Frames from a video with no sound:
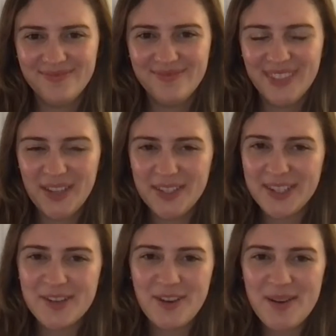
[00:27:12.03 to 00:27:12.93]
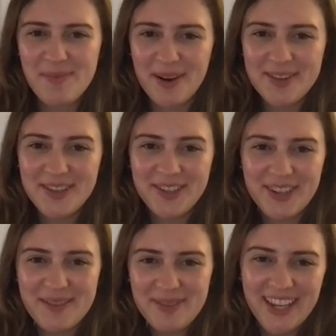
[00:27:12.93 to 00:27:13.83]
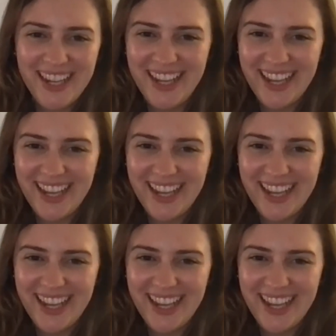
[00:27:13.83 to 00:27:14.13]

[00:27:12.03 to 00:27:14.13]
now Sounds it's a been, great partnership. incredible.